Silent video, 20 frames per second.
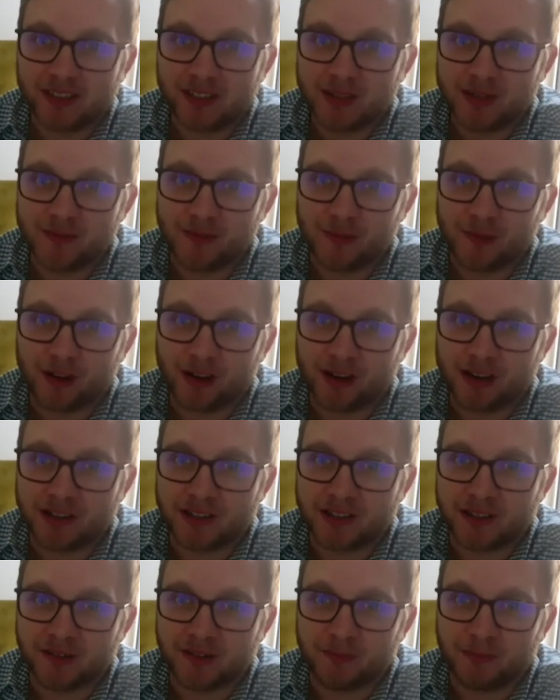the
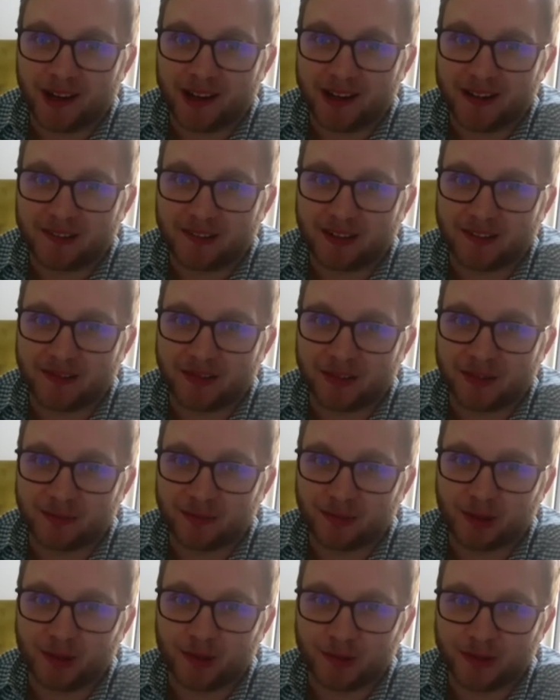variety of backgrounds and
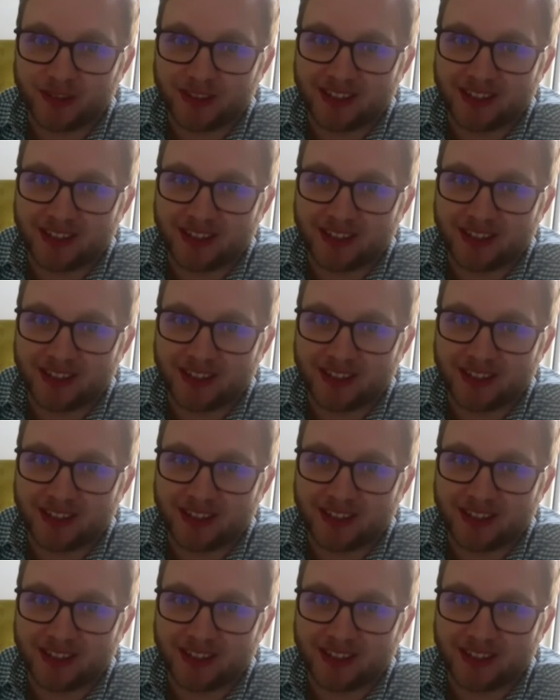roles.